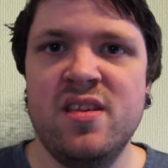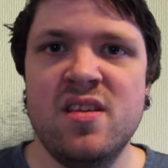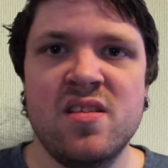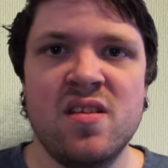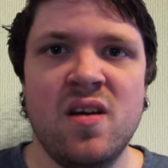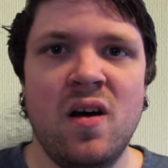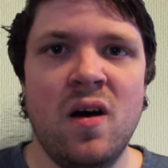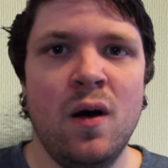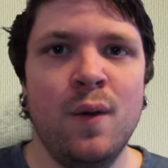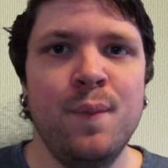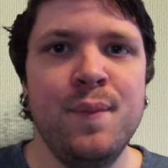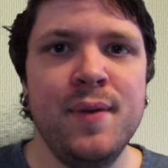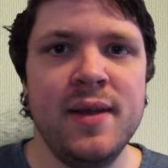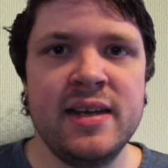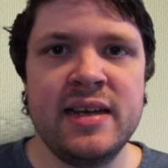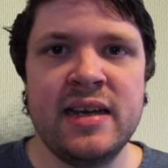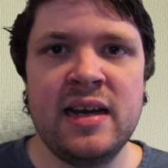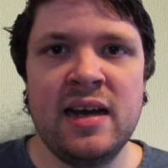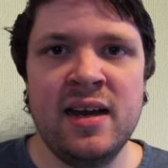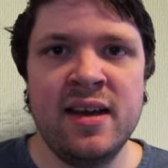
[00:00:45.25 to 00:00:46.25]
is all
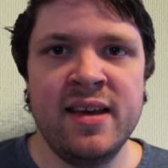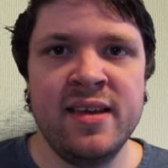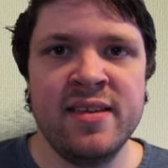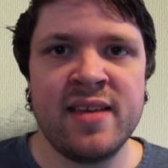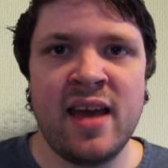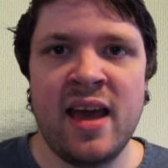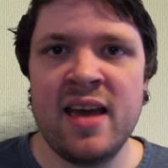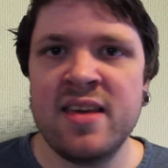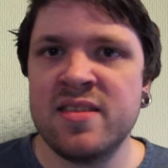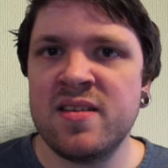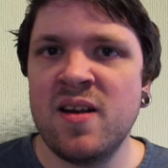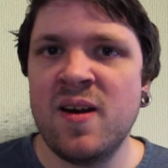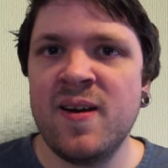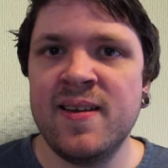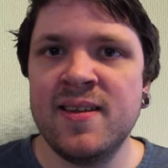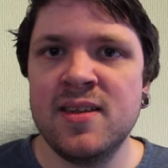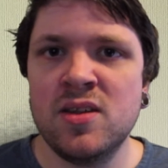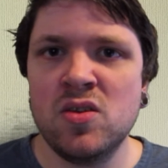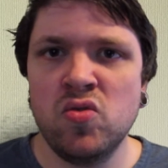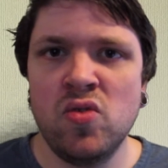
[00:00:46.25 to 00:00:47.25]
because I
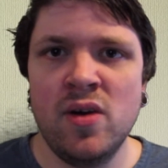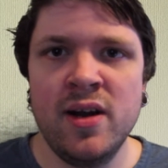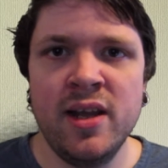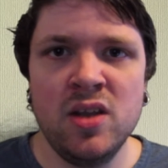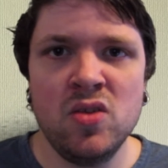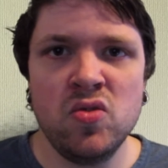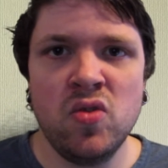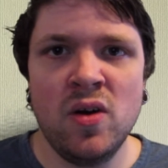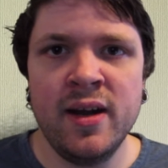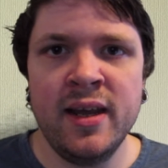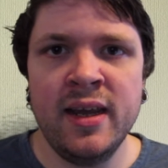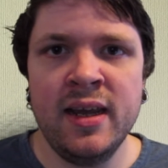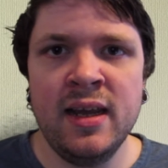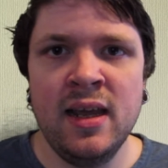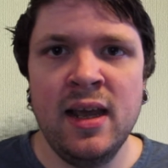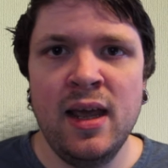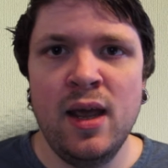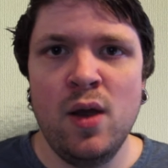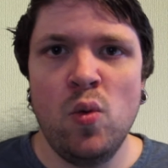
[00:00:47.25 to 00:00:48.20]
started 2020